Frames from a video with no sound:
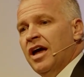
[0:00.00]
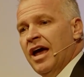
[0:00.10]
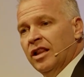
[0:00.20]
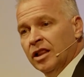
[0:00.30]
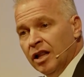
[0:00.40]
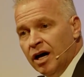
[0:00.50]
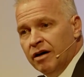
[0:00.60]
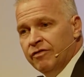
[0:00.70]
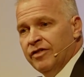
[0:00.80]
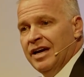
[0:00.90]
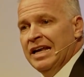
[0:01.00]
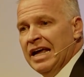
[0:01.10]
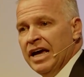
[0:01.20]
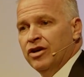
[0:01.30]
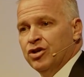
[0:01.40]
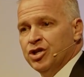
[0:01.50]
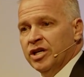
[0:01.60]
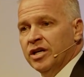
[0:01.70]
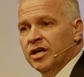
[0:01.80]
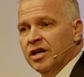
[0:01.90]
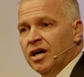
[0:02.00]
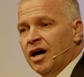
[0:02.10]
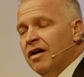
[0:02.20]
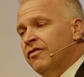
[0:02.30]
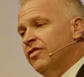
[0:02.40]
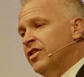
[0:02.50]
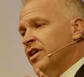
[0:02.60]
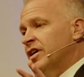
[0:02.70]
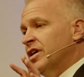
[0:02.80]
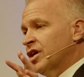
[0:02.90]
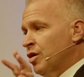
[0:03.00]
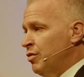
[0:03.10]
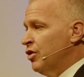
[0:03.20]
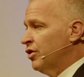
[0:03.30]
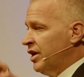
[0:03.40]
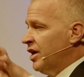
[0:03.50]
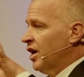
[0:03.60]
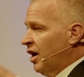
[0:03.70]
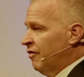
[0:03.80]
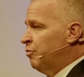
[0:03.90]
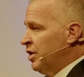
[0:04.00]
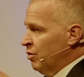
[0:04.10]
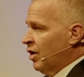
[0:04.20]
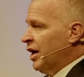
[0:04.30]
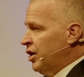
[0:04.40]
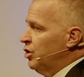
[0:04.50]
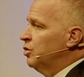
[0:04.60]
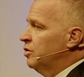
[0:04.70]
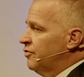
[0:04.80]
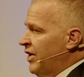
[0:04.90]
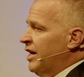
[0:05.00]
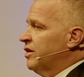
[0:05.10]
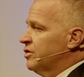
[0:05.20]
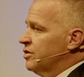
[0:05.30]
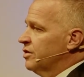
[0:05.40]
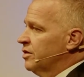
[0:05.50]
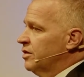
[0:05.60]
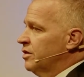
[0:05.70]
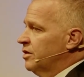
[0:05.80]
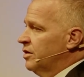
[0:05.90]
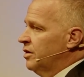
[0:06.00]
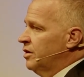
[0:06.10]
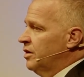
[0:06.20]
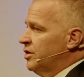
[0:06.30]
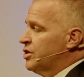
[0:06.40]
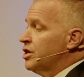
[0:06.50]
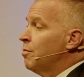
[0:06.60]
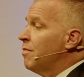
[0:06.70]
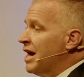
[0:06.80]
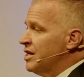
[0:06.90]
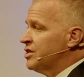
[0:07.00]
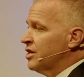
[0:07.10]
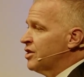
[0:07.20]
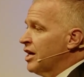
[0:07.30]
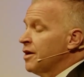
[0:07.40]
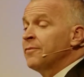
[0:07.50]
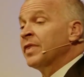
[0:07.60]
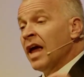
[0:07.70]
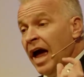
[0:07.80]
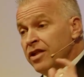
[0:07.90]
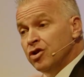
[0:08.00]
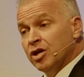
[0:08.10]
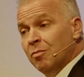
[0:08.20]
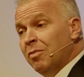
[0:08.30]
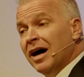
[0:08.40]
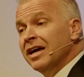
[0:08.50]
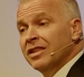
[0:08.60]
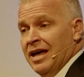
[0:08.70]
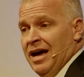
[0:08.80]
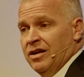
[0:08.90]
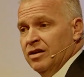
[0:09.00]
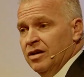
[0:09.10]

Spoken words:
love and energy of the community of BYU fans. It's an amazing thing. And you combine that